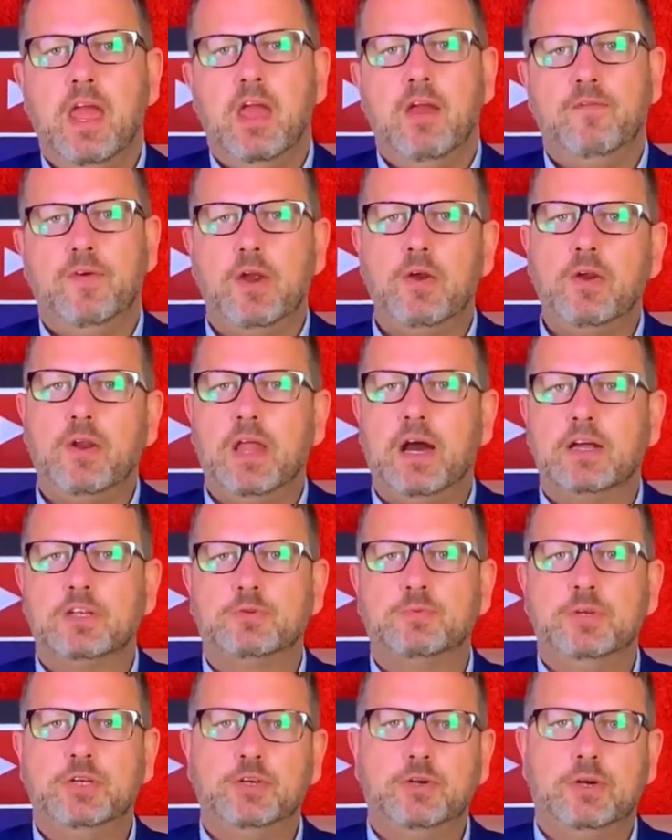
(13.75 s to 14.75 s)
a very
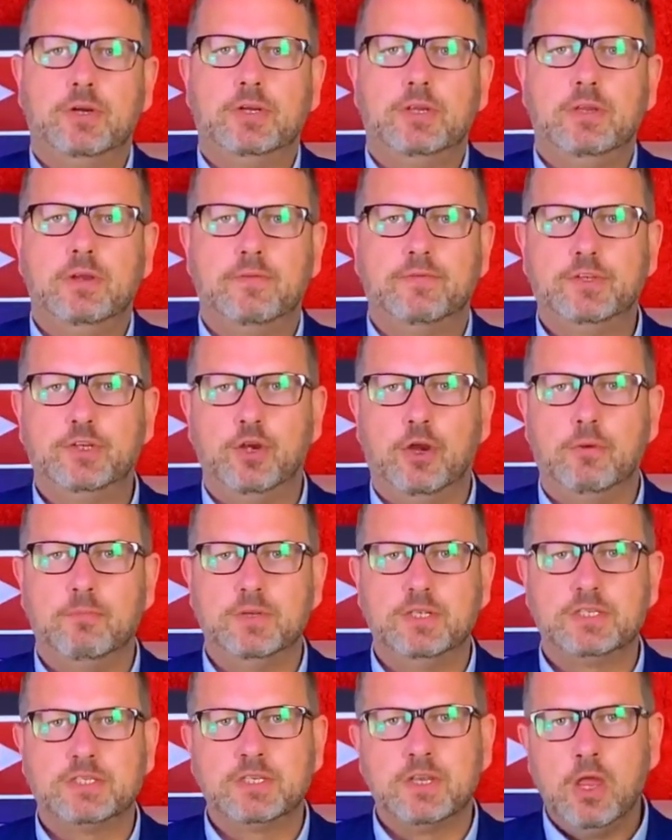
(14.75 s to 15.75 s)
large majority of
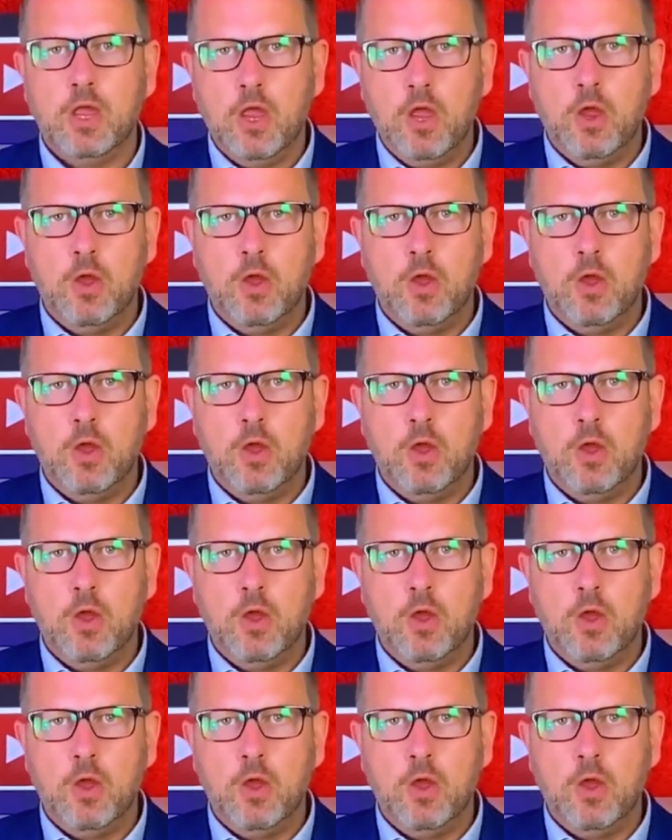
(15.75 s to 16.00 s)
Germans